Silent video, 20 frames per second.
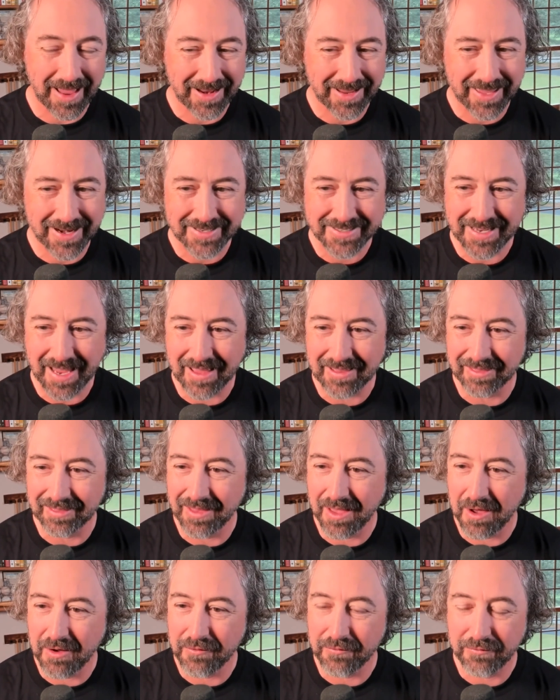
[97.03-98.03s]
I got to say, I
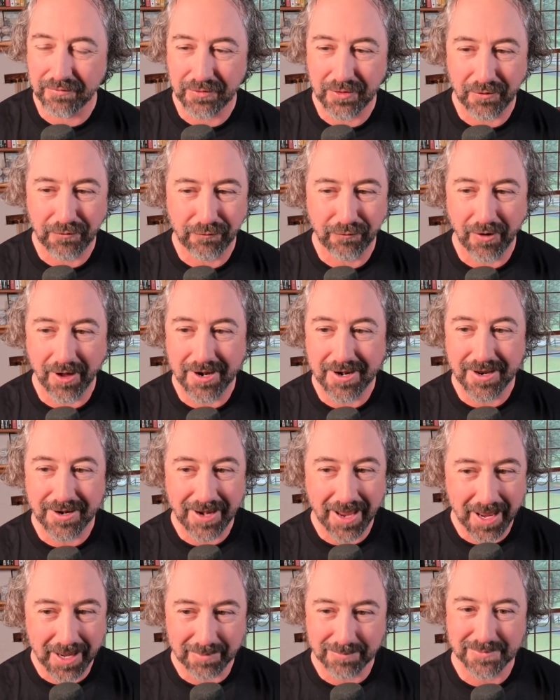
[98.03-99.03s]
love the fun
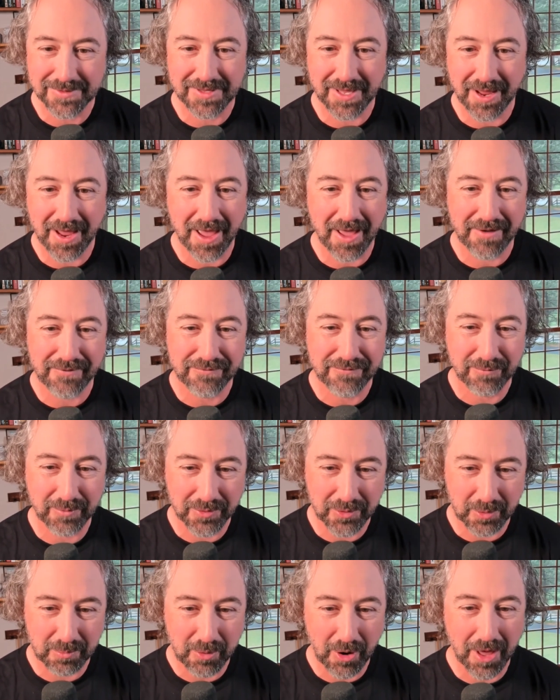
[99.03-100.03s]
names they have
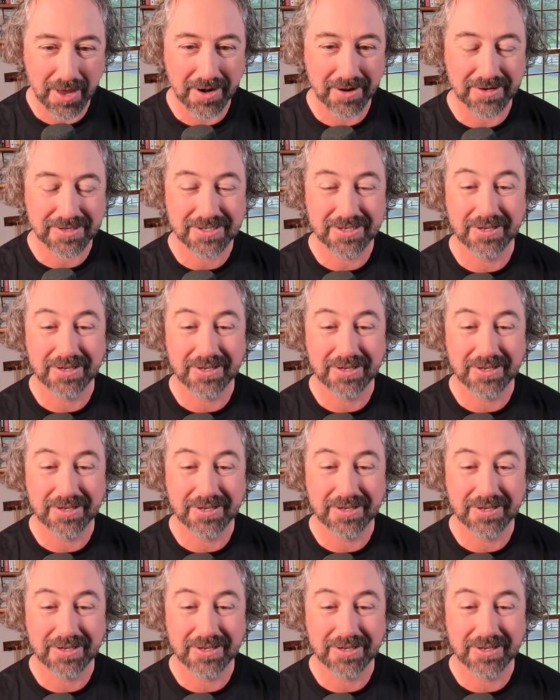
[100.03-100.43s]
with their products.